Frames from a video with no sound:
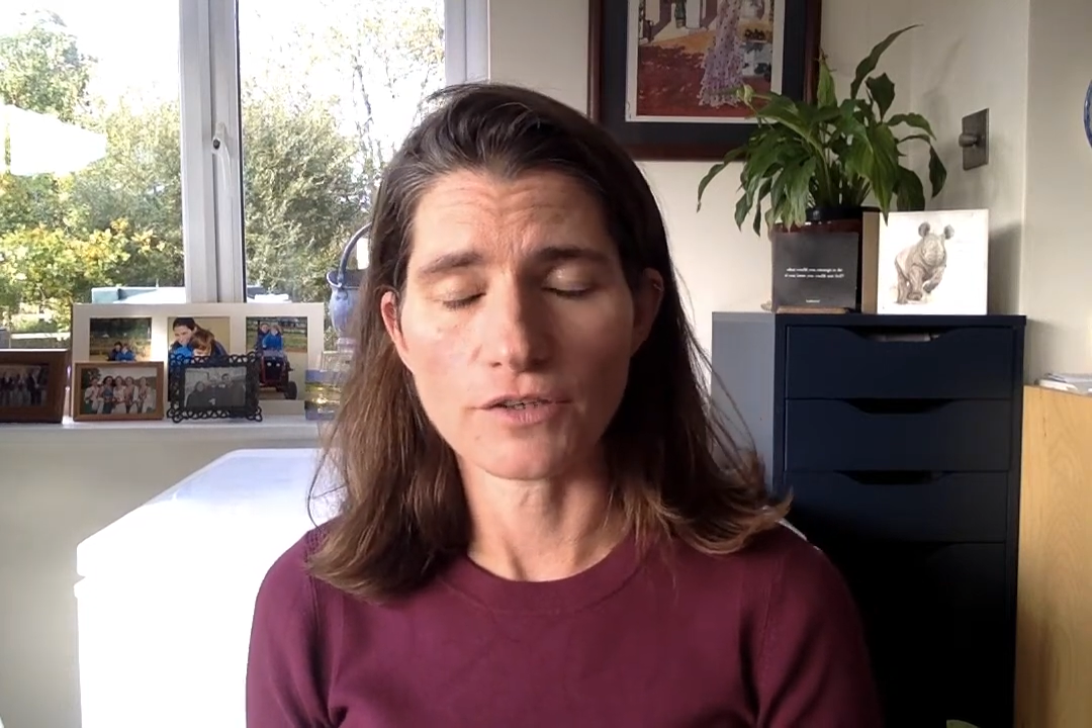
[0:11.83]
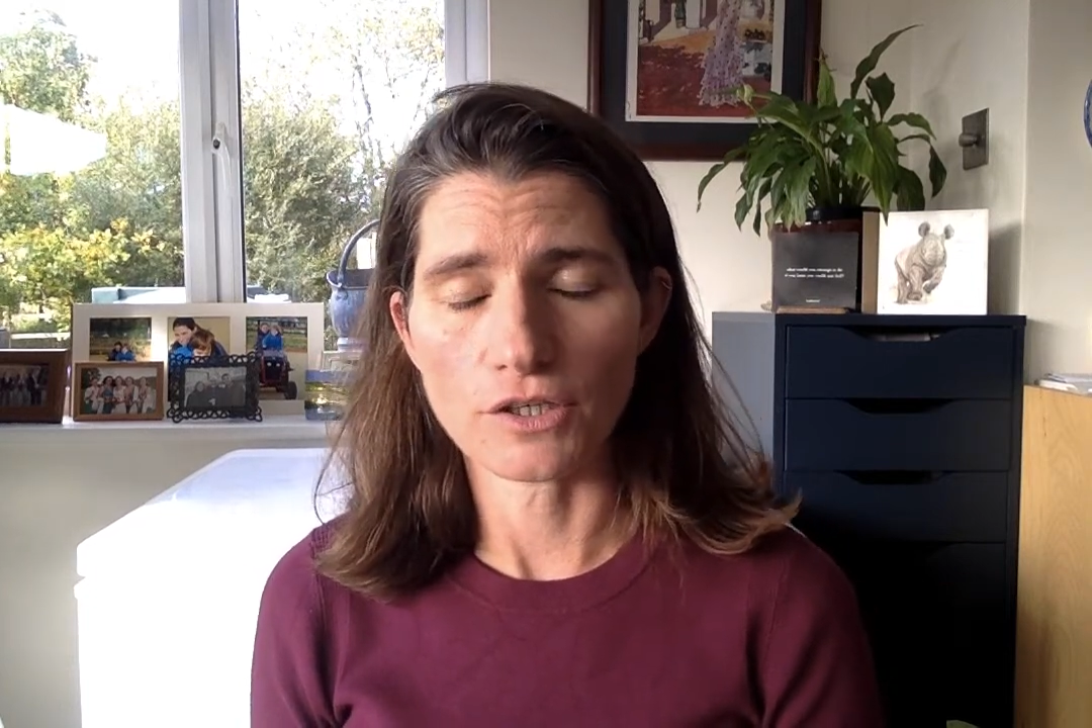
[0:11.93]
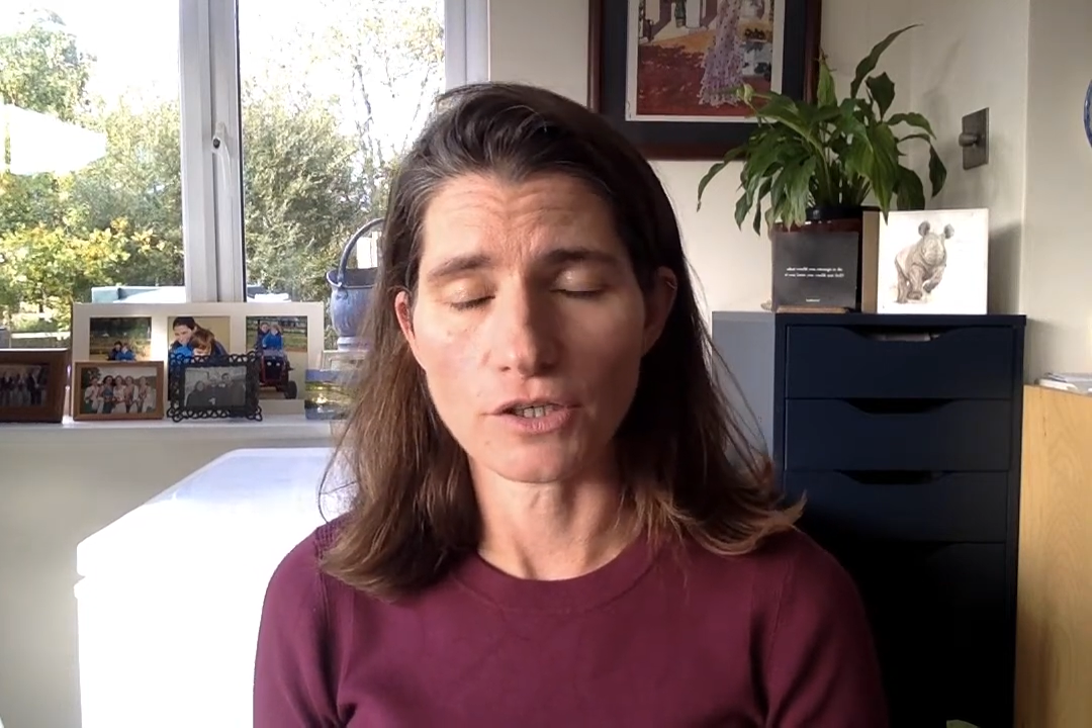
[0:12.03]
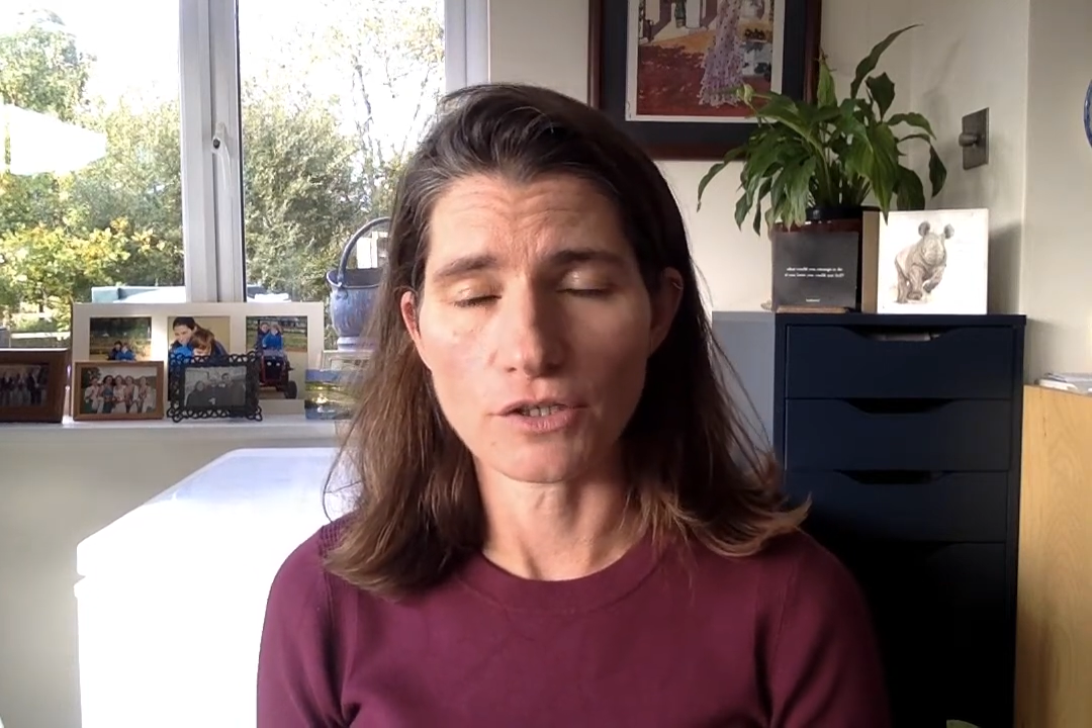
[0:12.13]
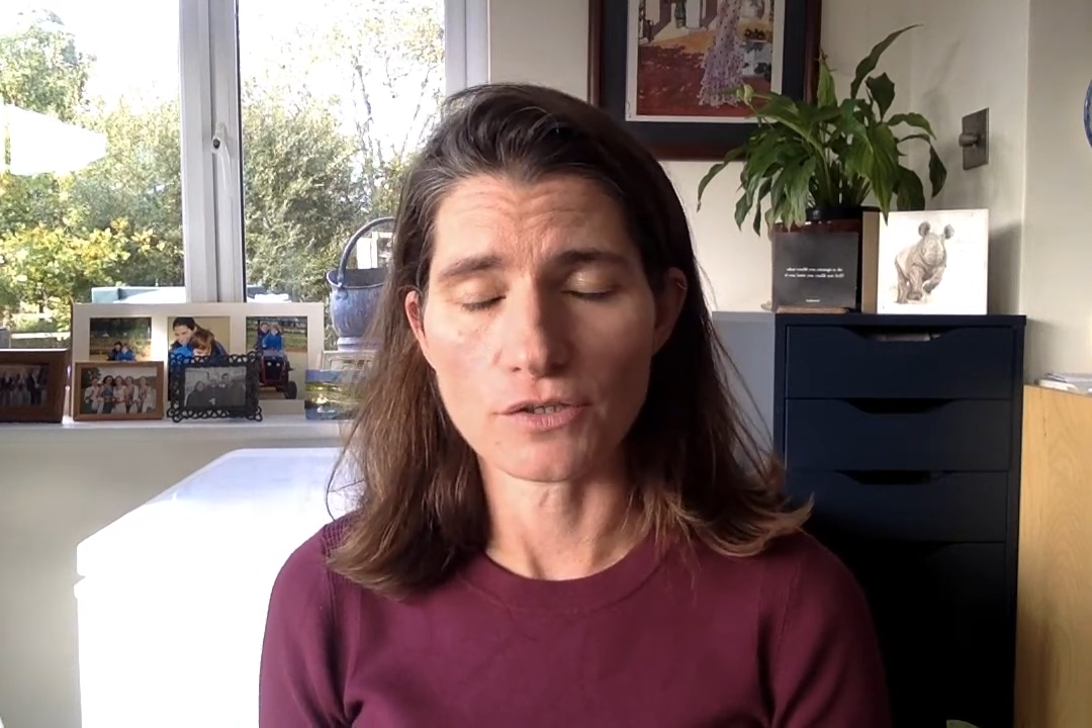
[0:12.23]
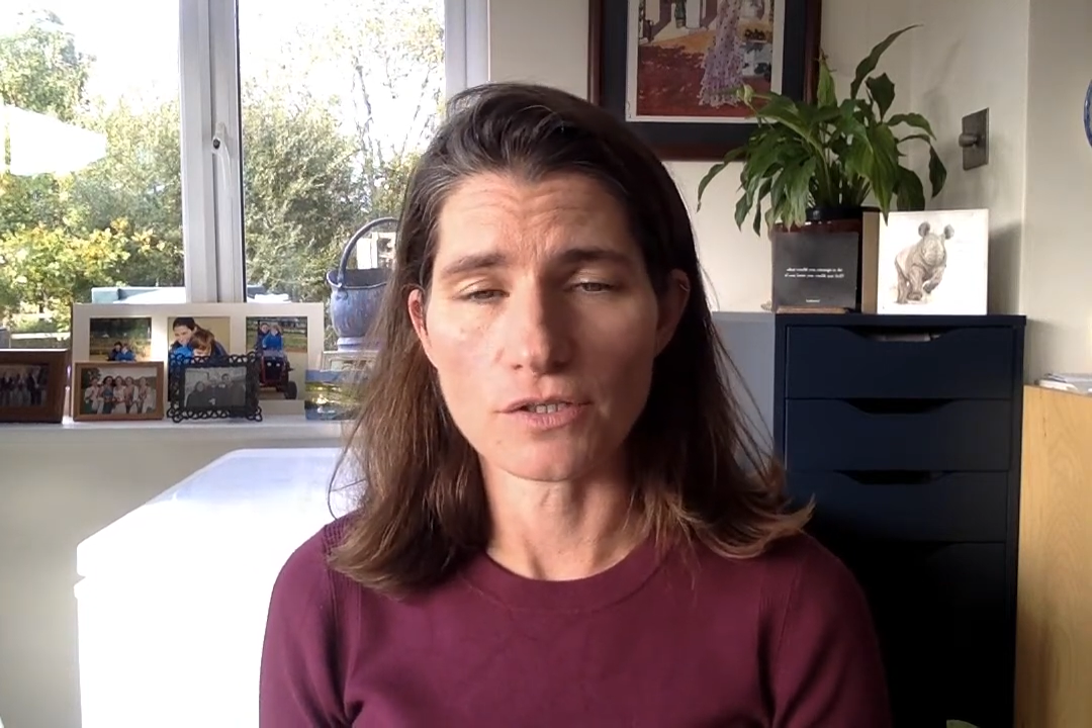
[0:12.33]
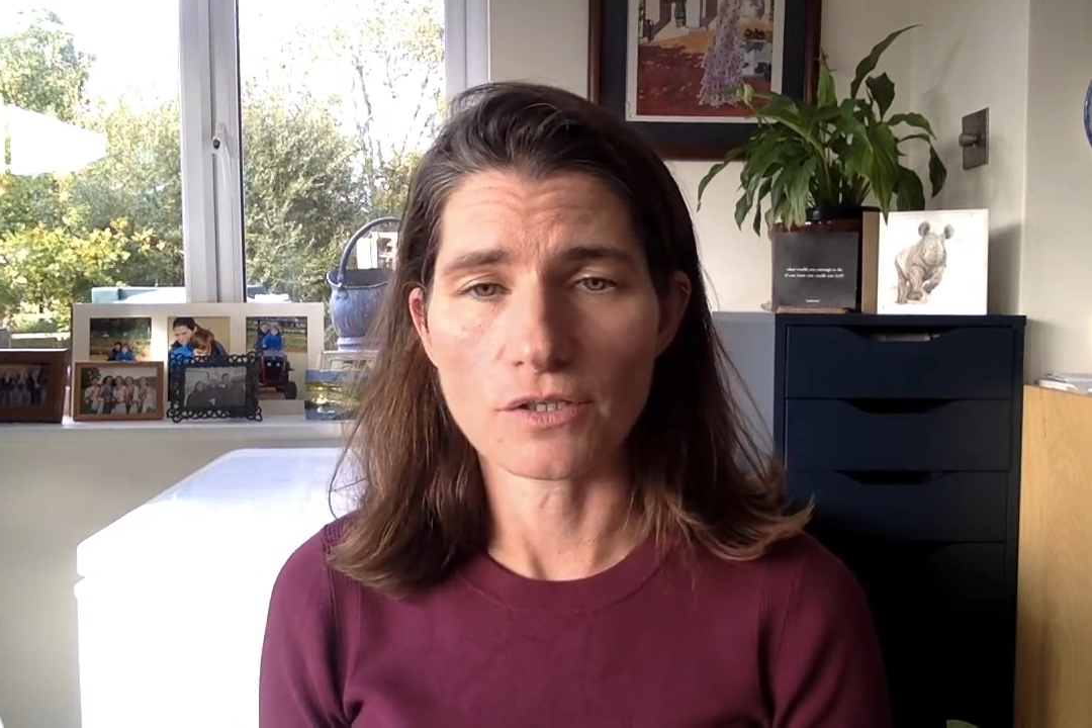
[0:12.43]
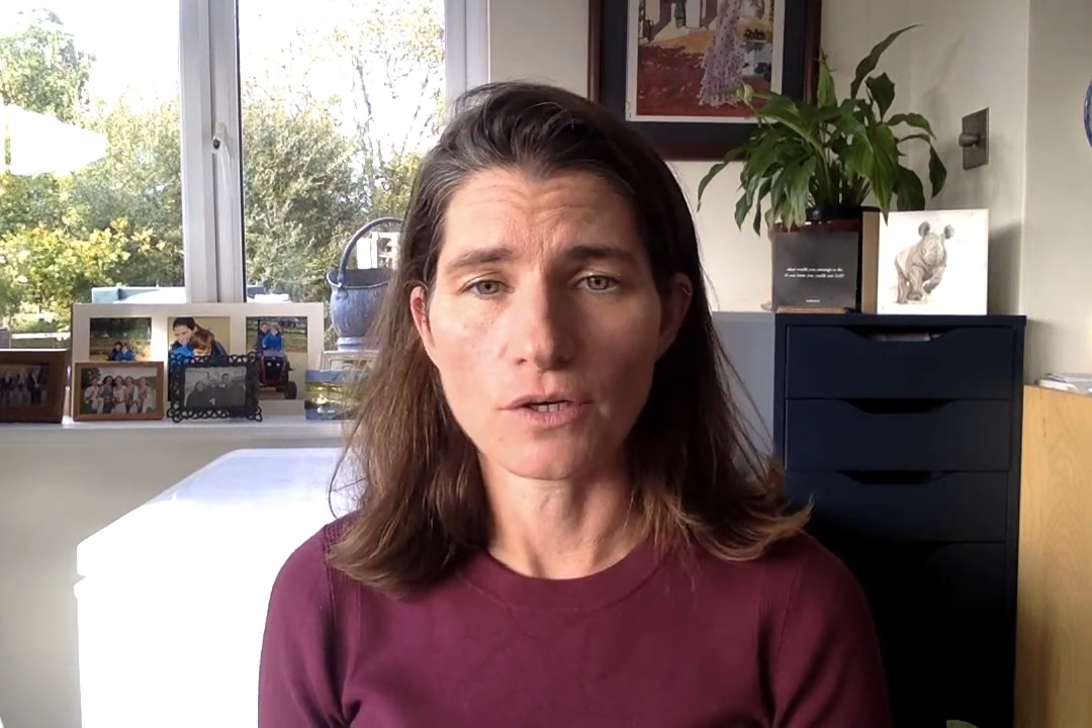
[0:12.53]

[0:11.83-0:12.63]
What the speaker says: for girls,